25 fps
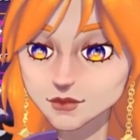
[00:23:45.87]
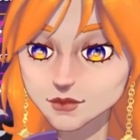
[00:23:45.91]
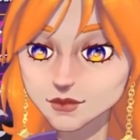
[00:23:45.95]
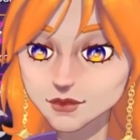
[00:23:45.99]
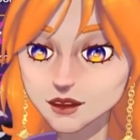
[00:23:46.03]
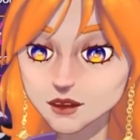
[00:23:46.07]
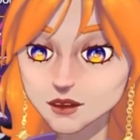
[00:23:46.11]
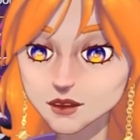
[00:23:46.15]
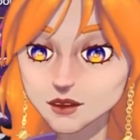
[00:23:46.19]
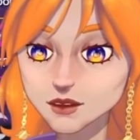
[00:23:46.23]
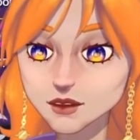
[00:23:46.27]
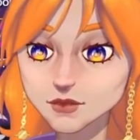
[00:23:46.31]

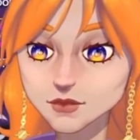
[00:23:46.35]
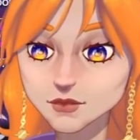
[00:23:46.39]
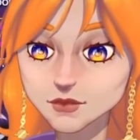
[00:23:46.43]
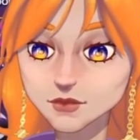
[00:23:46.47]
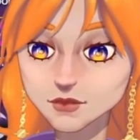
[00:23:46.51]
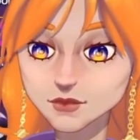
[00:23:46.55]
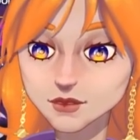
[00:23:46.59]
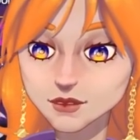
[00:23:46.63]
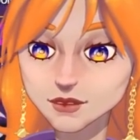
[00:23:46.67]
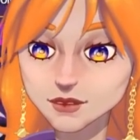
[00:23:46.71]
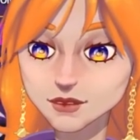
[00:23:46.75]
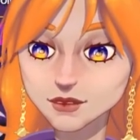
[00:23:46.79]
you know,
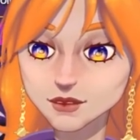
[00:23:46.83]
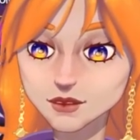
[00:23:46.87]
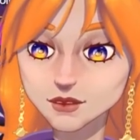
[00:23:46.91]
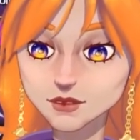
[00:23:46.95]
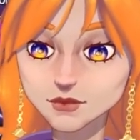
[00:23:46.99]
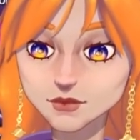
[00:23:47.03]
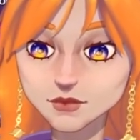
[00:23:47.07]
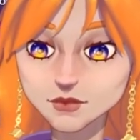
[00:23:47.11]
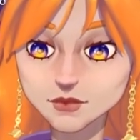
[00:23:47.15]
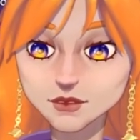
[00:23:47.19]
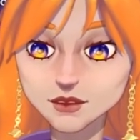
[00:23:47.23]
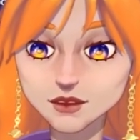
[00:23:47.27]

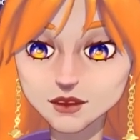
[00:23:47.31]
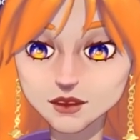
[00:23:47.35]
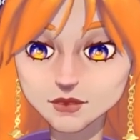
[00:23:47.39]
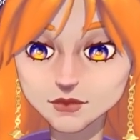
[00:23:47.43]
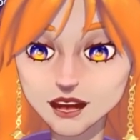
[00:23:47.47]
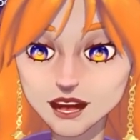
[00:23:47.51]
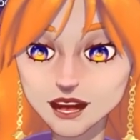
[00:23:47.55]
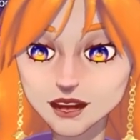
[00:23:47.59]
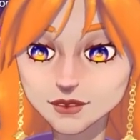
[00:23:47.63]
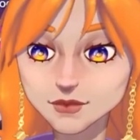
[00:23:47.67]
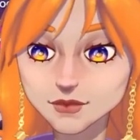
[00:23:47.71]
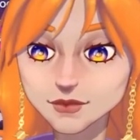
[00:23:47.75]
where you
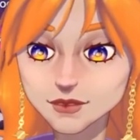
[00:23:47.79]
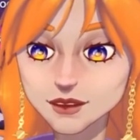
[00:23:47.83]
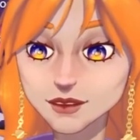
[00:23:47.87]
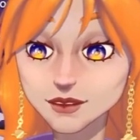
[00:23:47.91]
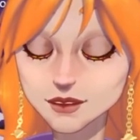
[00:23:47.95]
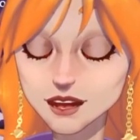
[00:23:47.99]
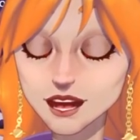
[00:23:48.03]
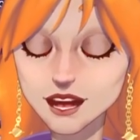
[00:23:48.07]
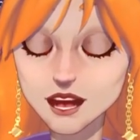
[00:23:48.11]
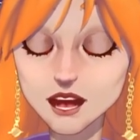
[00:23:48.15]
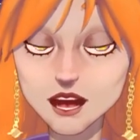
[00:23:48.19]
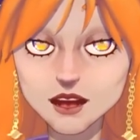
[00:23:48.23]
have
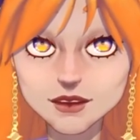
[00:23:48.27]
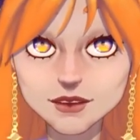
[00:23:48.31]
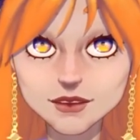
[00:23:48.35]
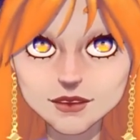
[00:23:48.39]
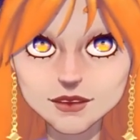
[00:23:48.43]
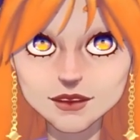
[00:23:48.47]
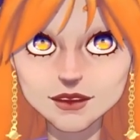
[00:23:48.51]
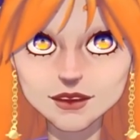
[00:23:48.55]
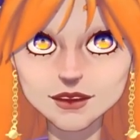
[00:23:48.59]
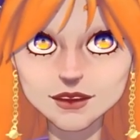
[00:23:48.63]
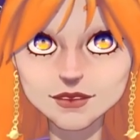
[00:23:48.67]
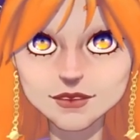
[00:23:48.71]
like
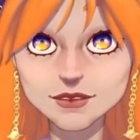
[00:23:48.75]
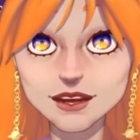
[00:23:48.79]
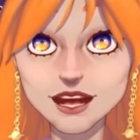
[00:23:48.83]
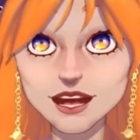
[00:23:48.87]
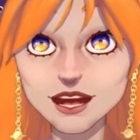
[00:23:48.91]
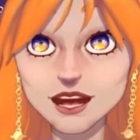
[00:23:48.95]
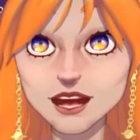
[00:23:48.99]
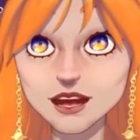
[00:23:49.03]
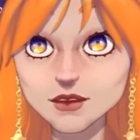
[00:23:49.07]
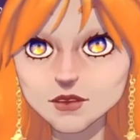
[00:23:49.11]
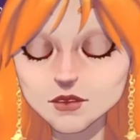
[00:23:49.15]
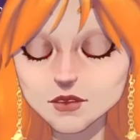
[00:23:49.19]
characters
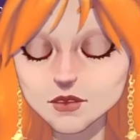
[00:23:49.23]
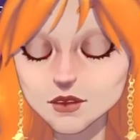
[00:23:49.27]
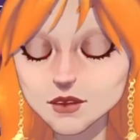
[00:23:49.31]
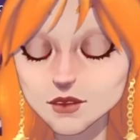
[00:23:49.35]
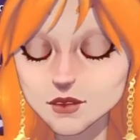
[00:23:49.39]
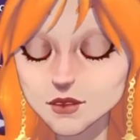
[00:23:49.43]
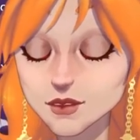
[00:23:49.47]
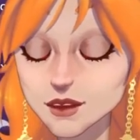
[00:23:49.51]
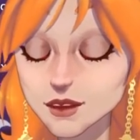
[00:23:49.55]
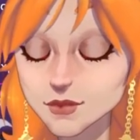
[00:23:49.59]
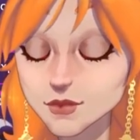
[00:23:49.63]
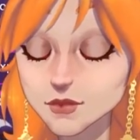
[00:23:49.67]
and where
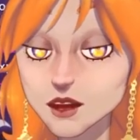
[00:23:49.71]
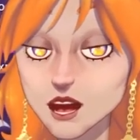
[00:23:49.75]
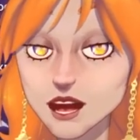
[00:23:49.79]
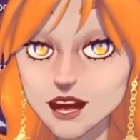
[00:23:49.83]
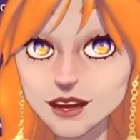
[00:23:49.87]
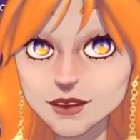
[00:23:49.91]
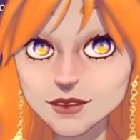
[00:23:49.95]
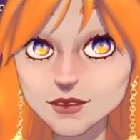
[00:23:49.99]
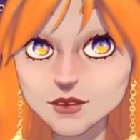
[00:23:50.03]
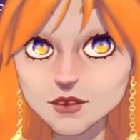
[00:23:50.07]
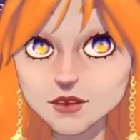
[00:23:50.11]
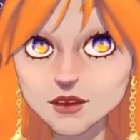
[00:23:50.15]
you have
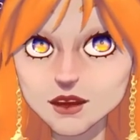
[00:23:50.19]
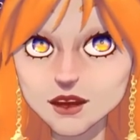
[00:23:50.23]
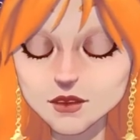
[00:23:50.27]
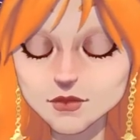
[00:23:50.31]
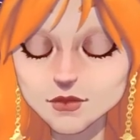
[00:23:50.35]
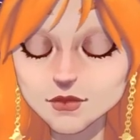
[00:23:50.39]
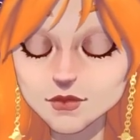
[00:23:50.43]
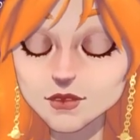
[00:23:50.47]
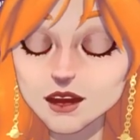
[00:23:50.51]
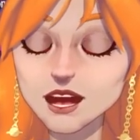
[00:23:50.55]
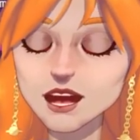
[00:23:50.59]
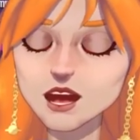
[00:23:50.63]

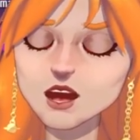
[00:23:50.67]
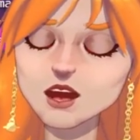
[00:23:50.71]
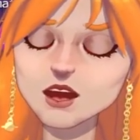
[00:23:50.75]
battleships.